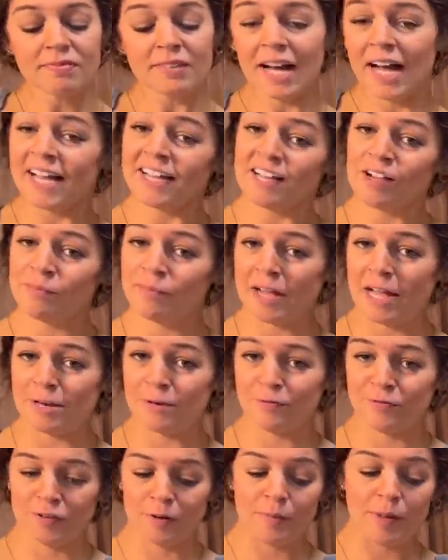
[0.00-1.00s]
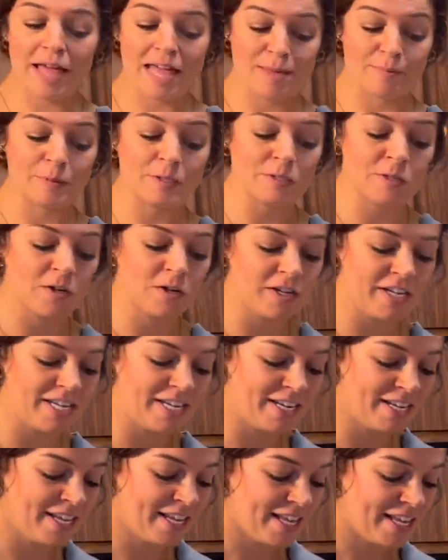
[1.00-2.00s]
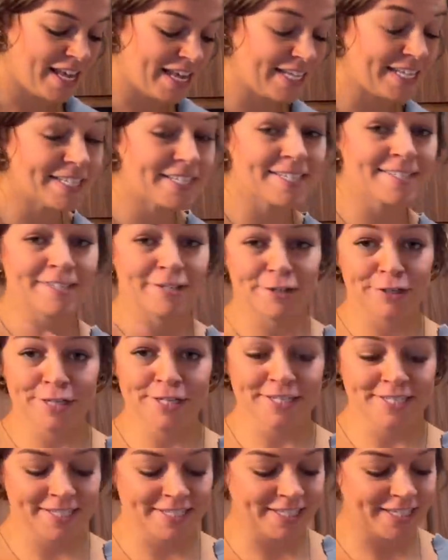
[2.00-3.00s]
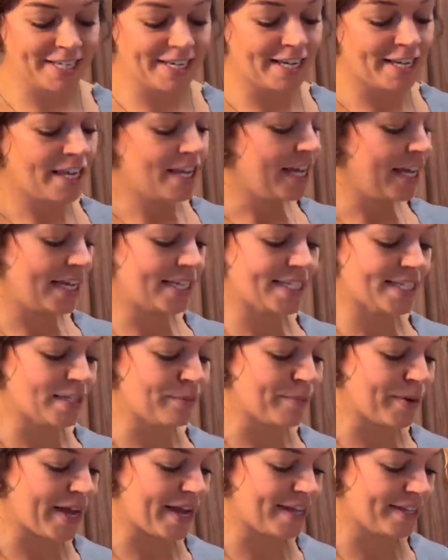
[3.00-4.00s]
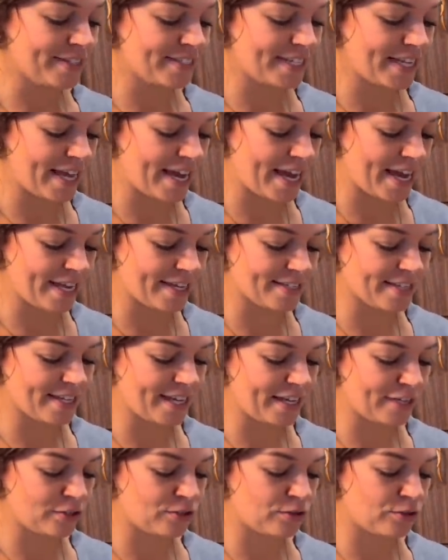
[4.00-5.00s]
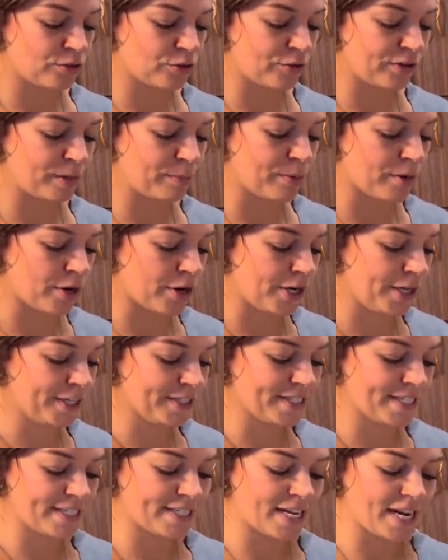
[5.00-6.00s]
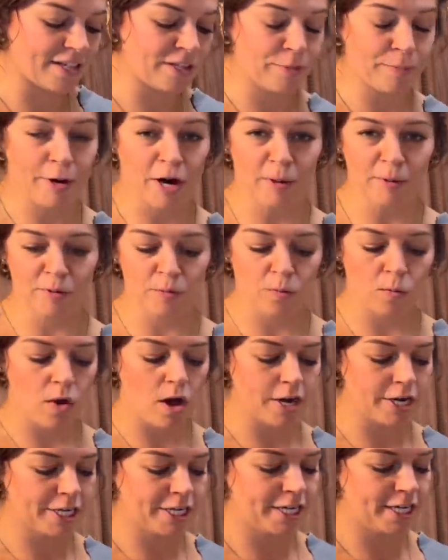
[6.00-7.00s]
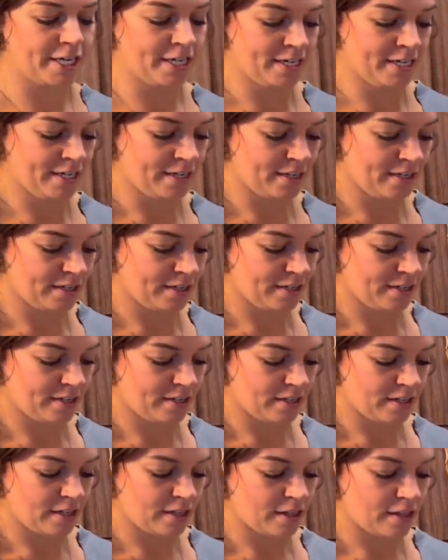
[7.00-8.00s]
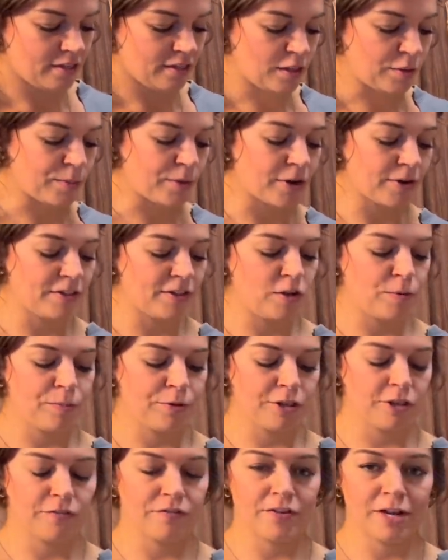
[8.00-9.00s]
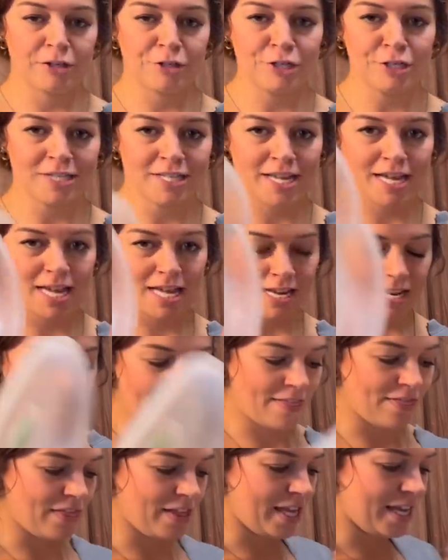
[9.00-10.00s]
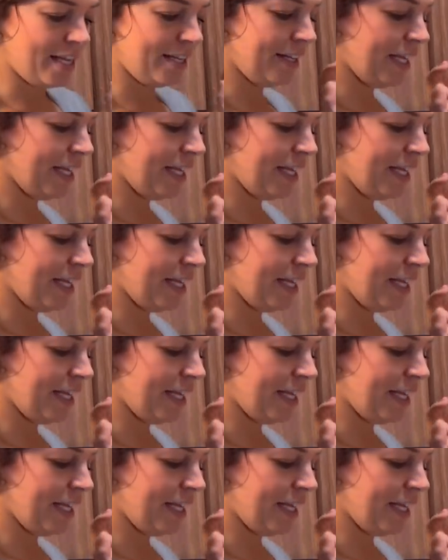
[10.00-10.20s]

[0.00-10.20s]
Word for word: I got mine from Amazon and it's seriously, it's the best. It has like three parts. It's got the part with water, the part that you put the veggies in, and then